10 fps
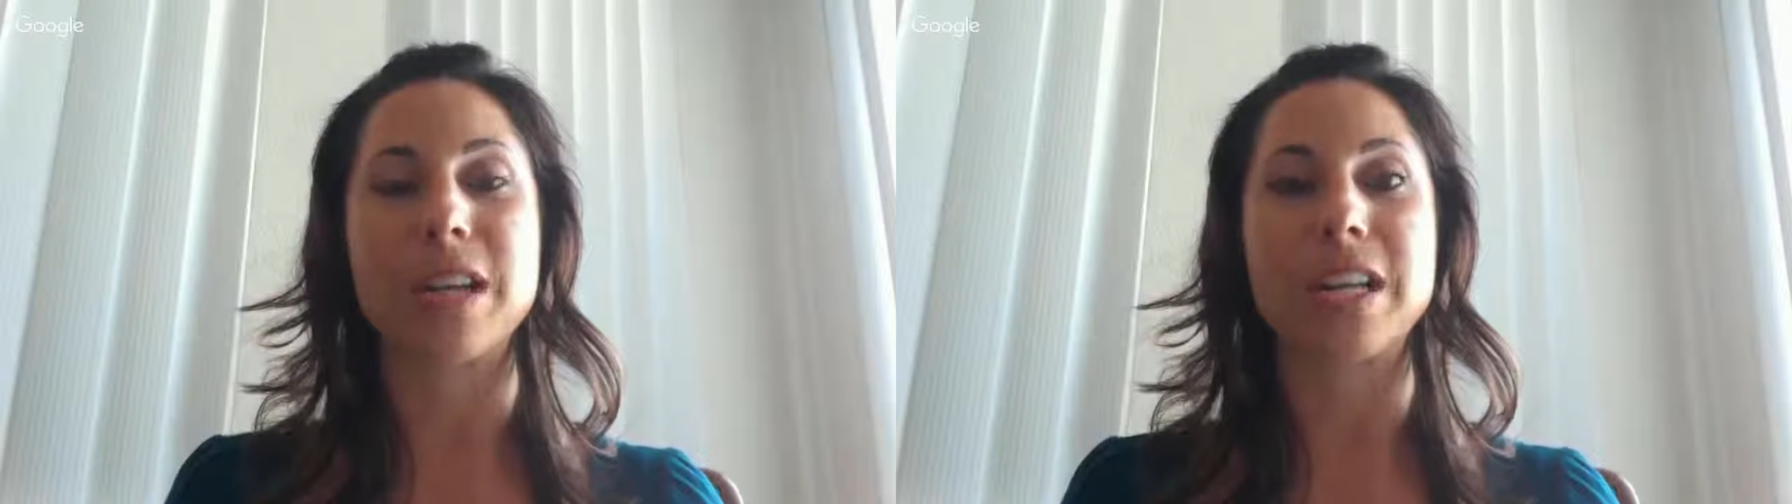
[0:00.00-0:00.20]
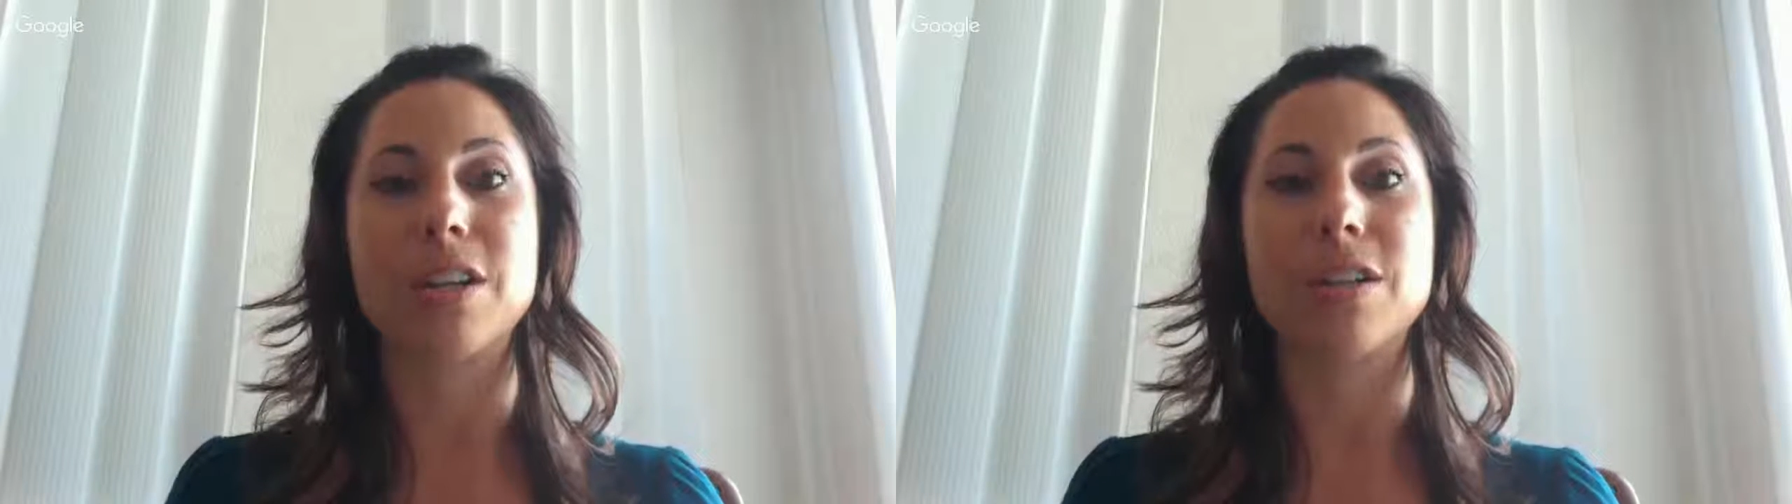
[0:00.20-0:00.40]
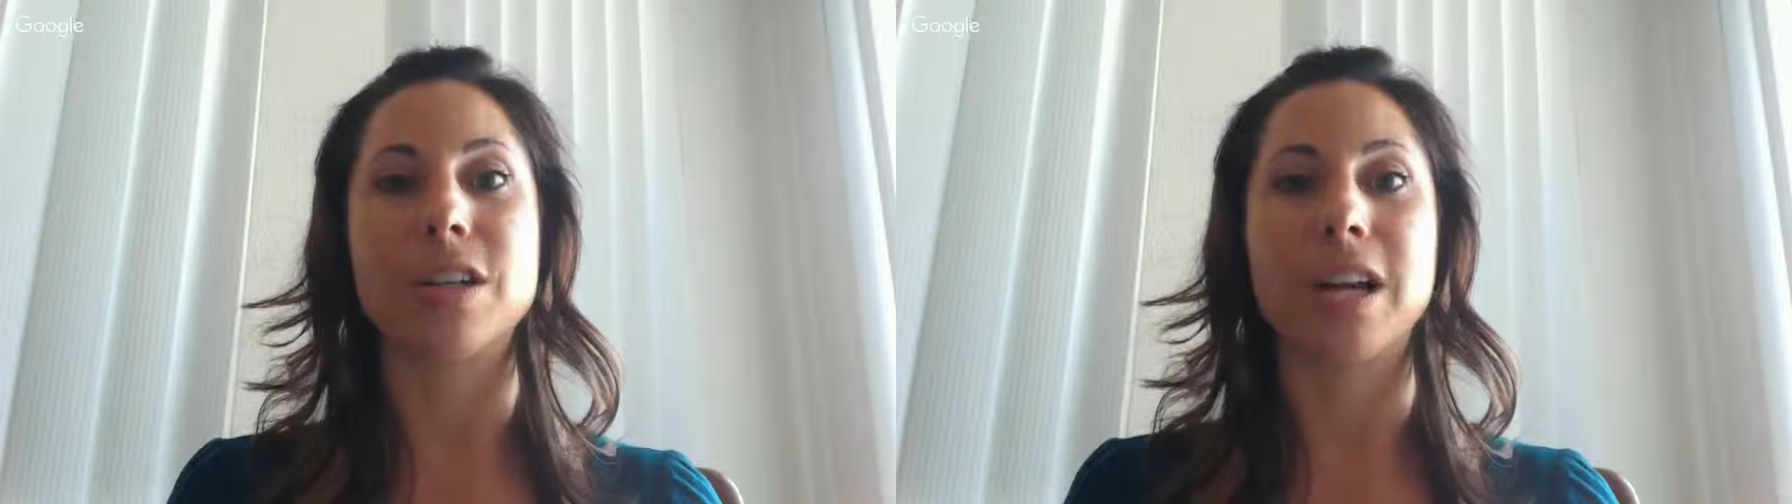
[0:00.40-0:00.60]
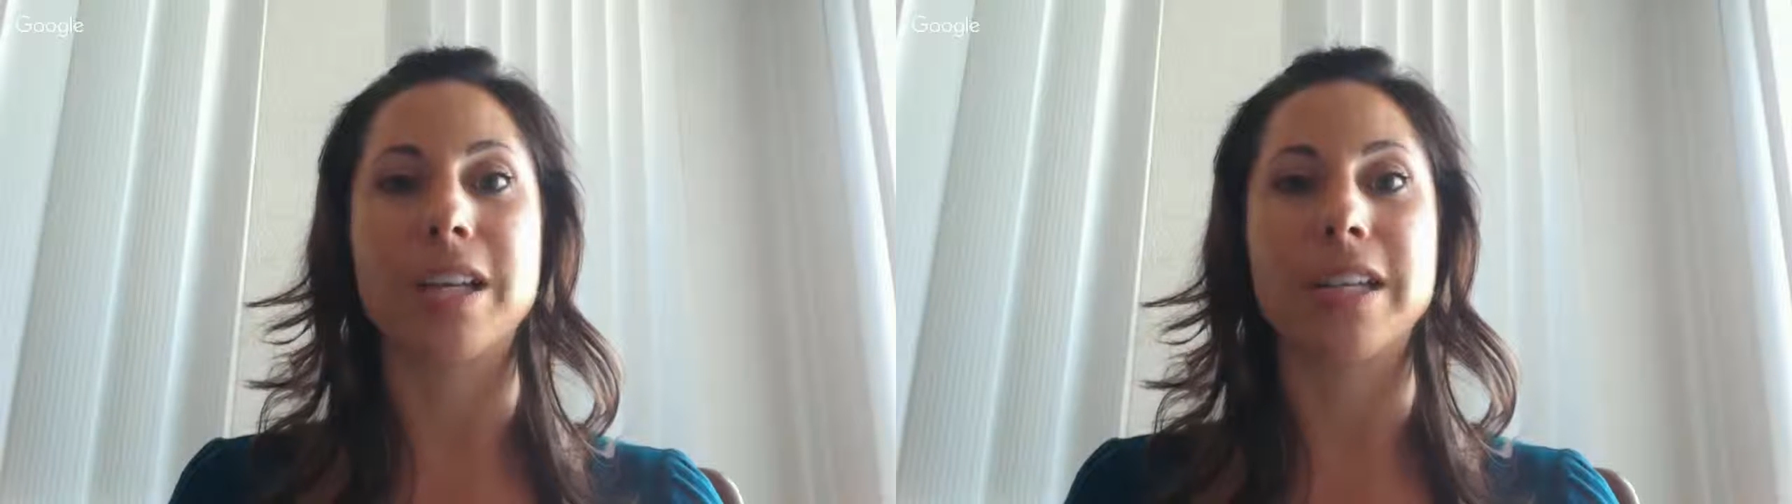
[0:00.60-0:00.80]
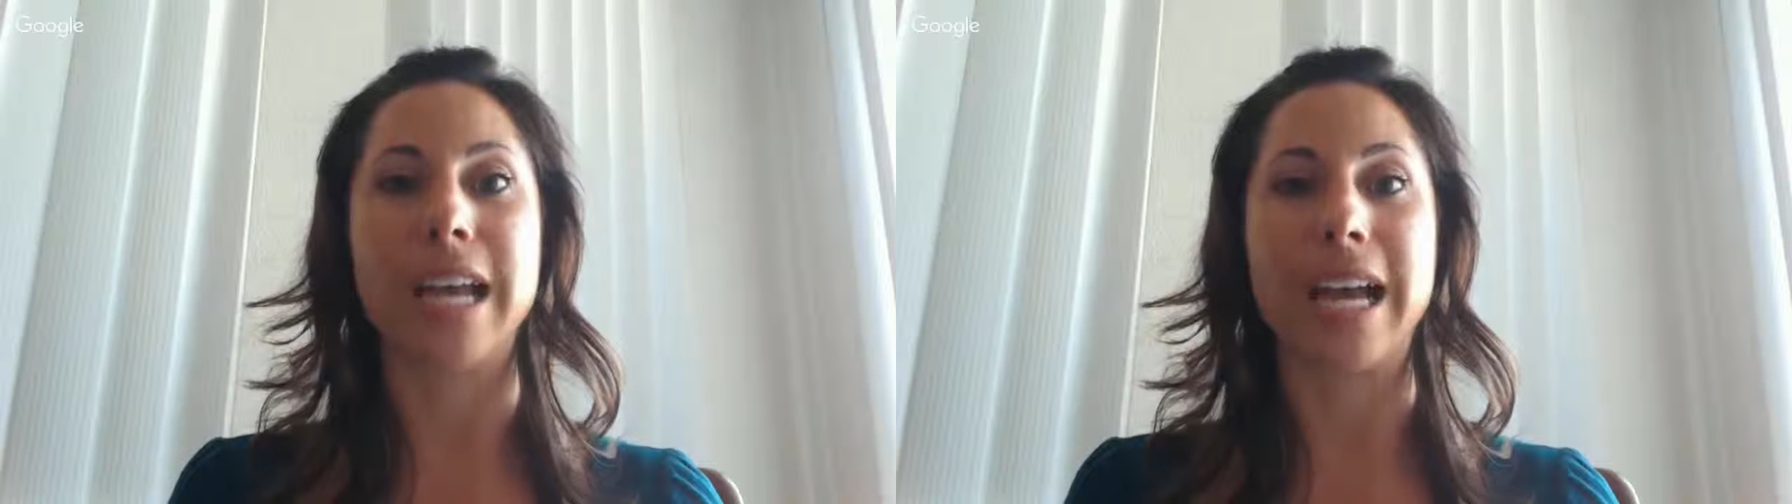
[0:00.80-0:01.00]
that you're
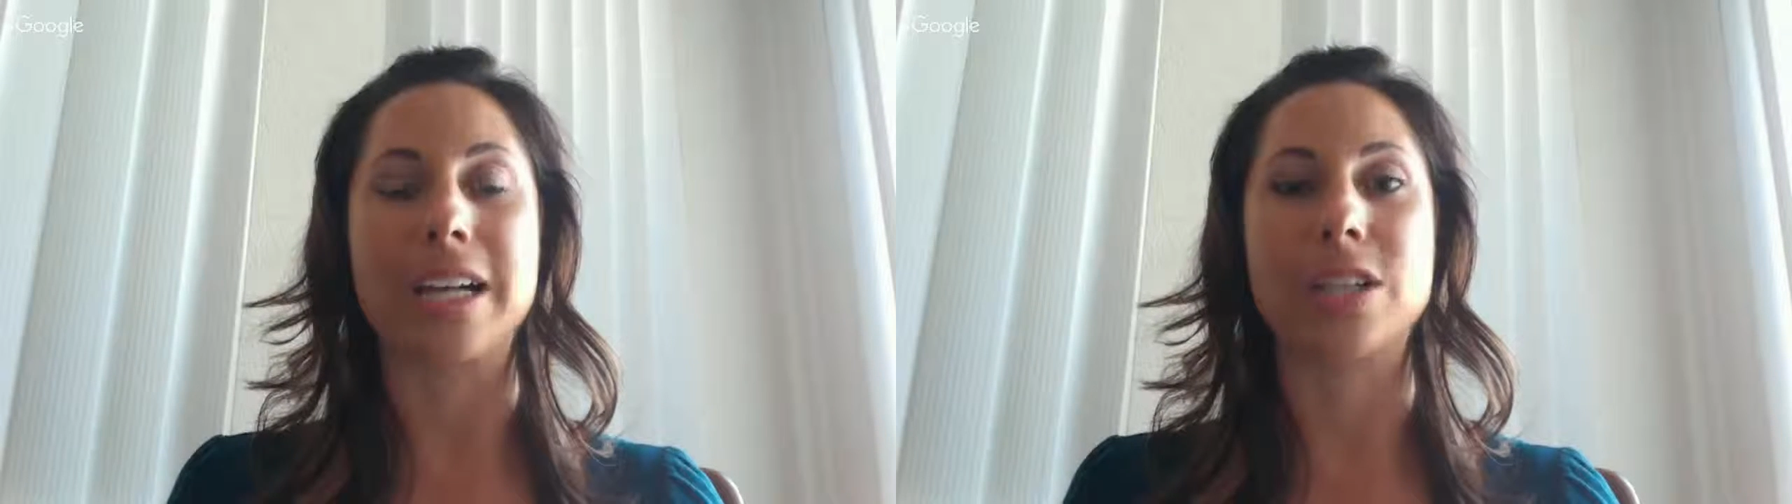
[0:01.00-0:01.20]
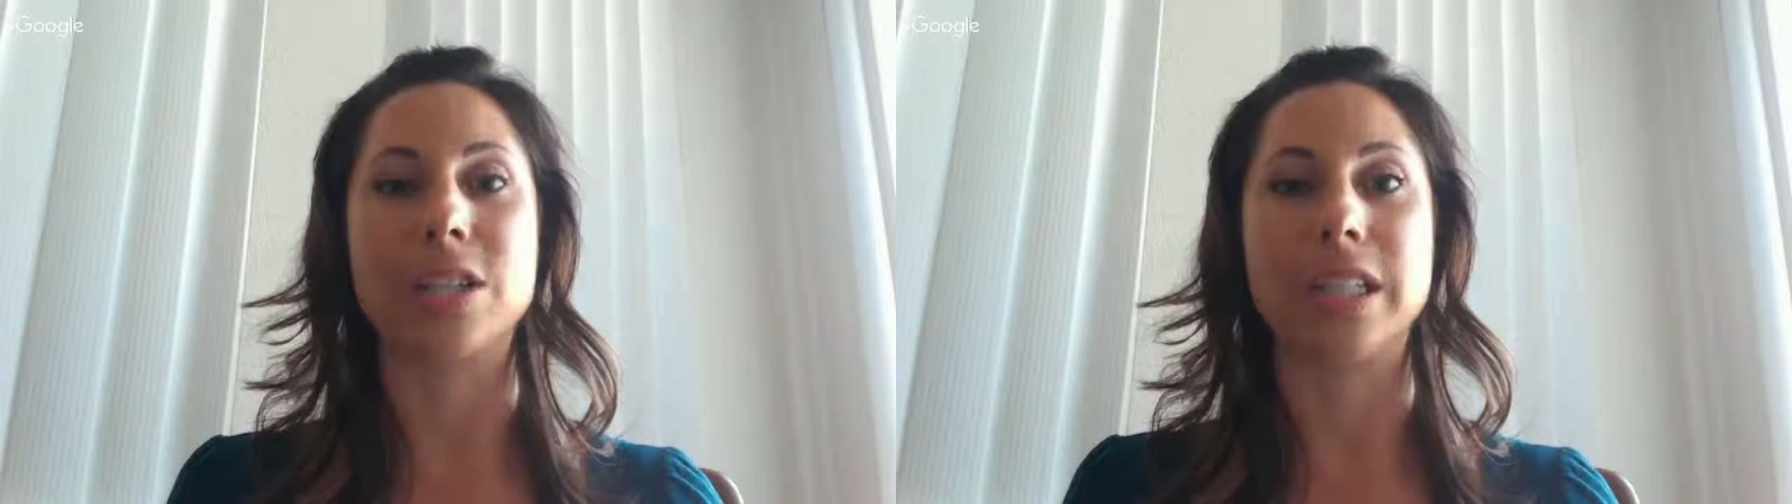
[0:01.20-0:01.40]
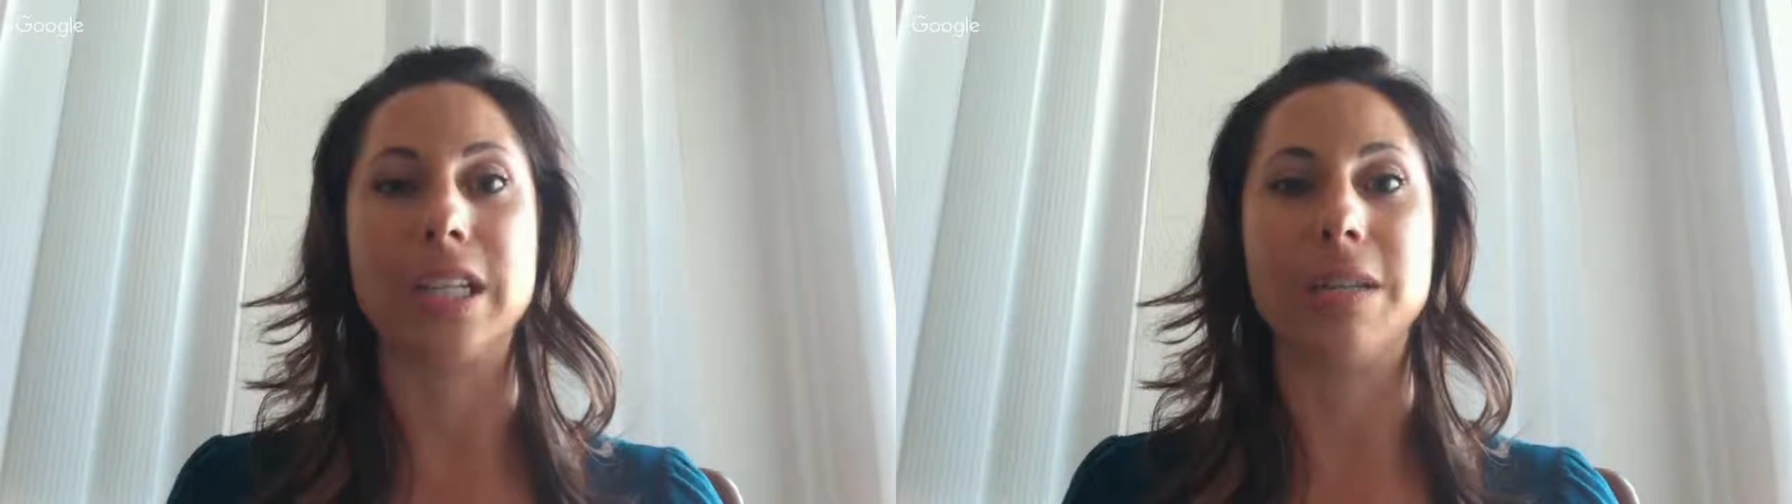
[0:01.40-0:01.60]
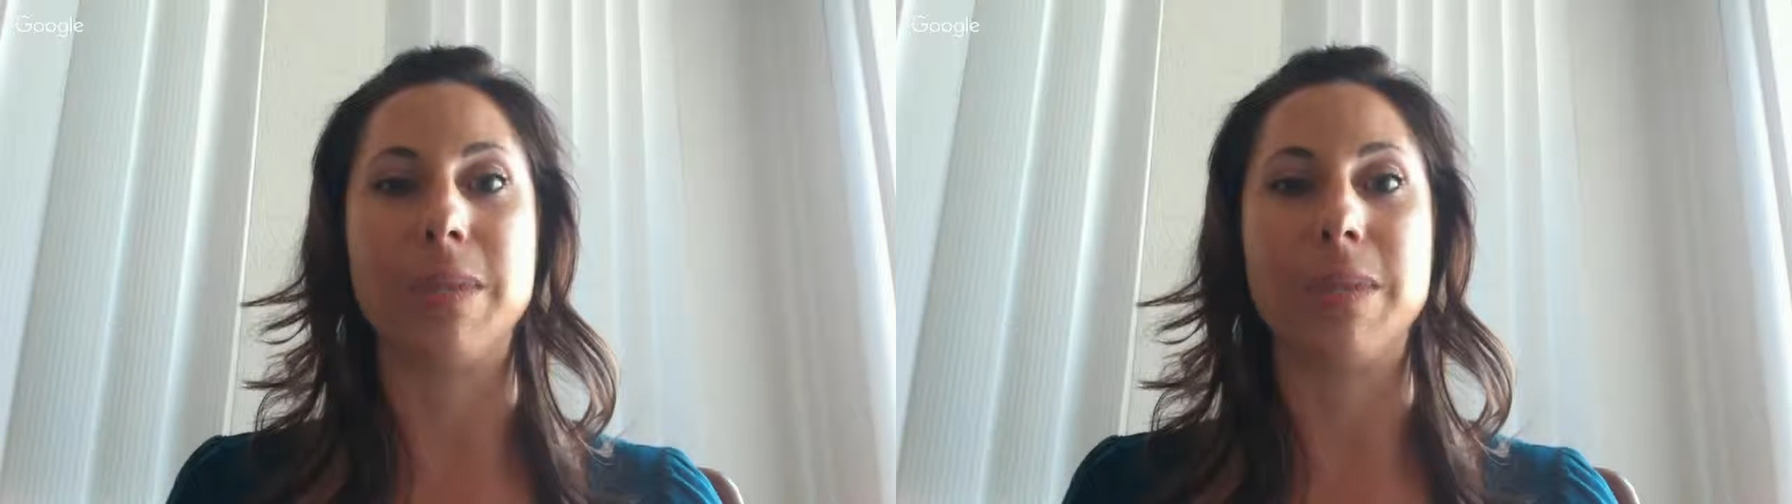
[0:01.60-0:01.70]
not actually